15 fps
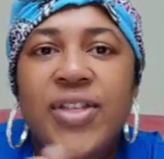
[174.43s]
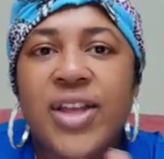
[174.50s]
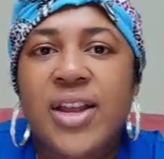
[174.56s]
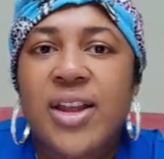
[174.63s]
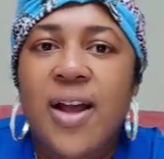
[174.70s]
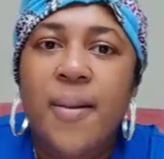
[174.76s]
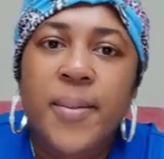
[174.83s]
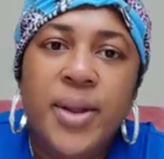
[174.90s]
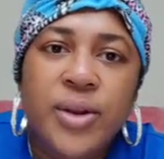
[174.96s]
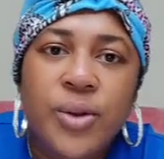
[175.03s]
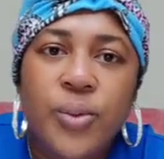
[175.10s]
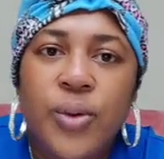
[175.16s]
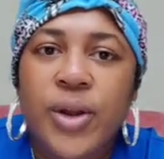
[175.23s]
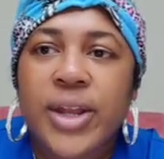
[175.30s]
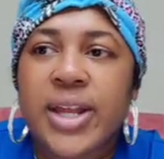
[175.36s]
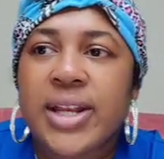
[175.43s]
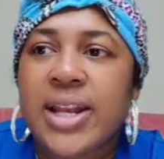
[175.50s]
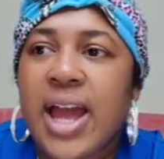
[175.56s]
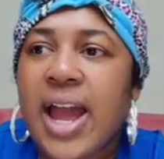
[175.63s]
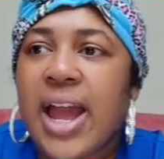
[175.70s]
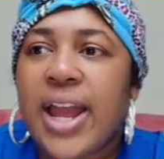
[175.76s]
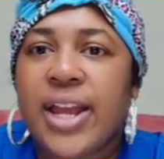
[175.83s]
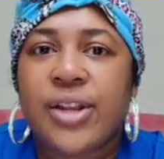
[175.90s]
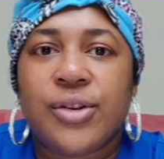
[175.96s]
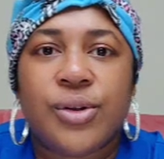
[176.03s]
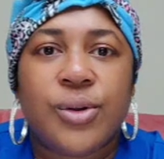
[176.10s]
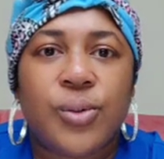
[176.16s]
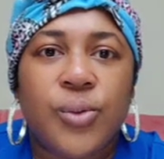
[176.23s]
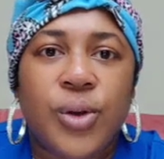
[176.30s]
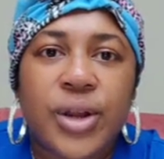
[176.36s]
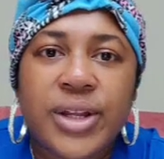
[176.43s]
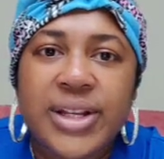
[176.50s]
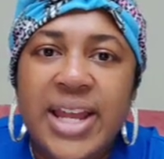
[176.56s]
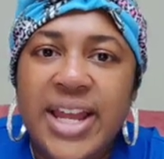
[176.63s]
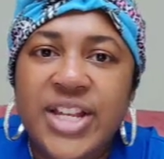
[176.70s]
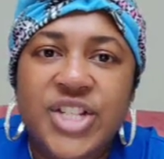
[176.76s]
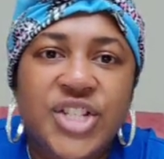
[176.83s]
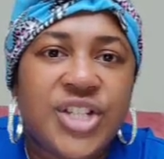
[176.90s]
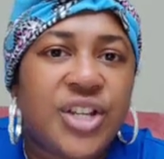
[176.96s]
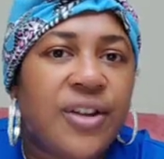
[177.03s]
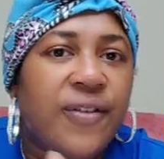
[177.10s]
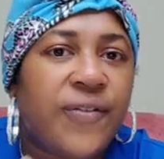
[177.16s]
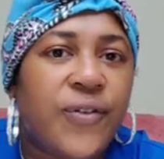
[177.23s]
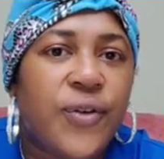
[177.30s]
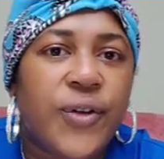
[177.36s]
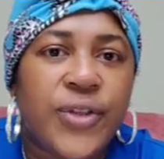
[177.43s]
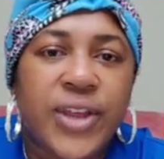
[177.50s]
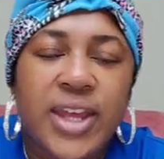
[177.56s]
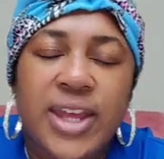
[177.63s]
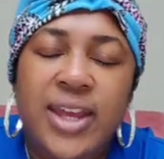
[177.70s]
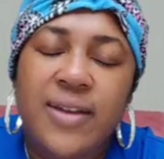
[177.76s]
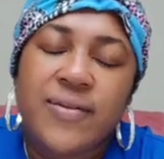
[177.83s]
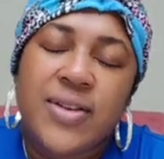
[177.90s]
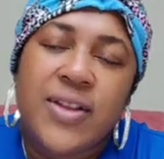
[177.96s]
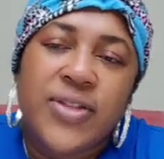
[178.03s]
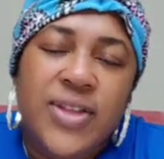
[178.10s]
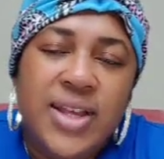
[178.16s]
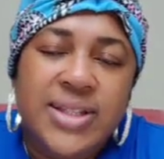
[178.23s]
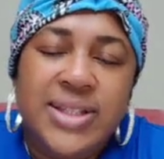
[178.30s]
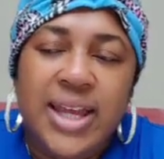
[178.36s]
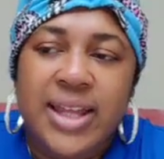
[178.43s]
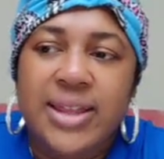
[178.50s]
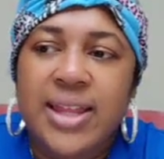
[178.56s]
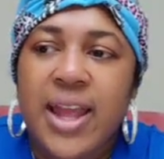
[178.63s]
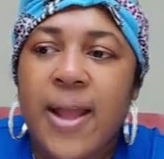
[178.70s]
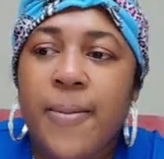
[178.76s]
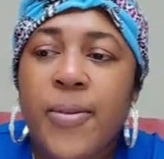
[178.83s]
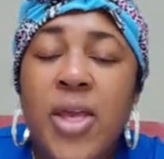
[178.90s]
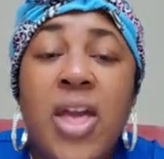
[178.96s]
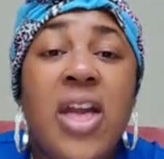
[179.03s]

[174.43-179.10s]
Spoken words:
then come in and work at night, or work night shift or the evening, things like that.